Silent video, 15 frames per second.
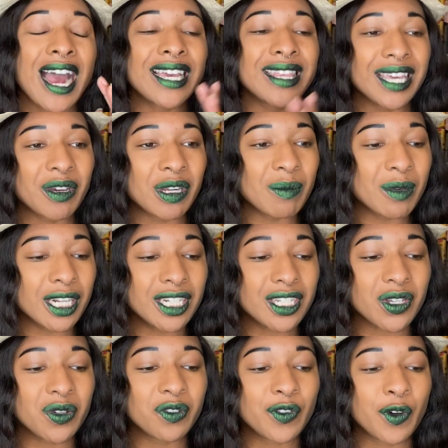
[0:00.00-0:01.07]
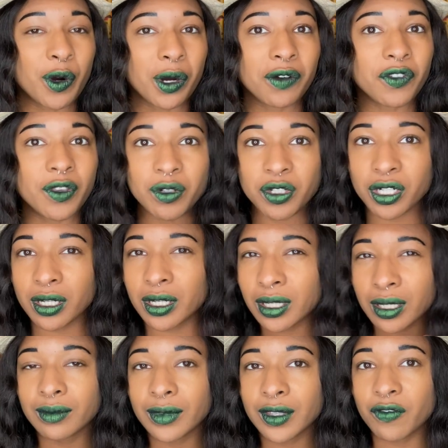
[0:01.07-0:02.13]
I think what I'm gonna do for
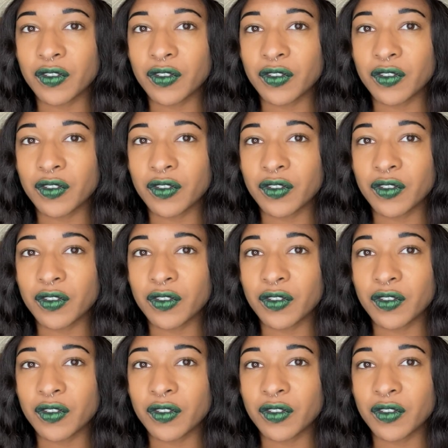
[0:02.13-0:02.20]
future